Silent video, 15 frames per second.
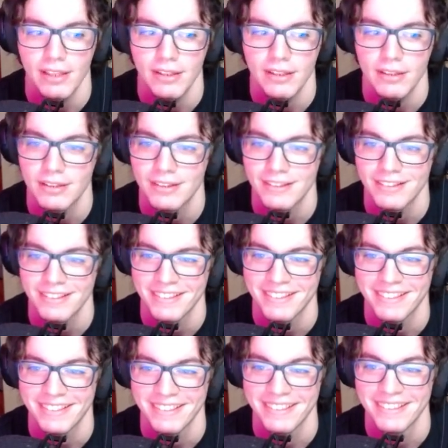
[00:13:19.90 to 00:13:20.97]
like blue with
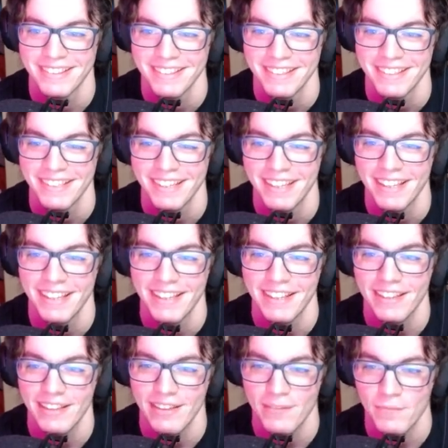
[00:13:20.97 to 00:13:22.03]
pink, and I was like, what the
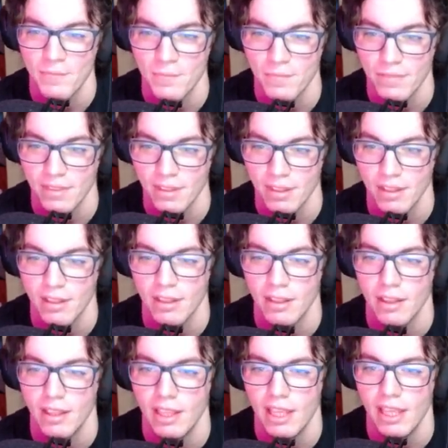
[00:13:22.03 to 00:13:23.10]
hell is he like a cotton carrot?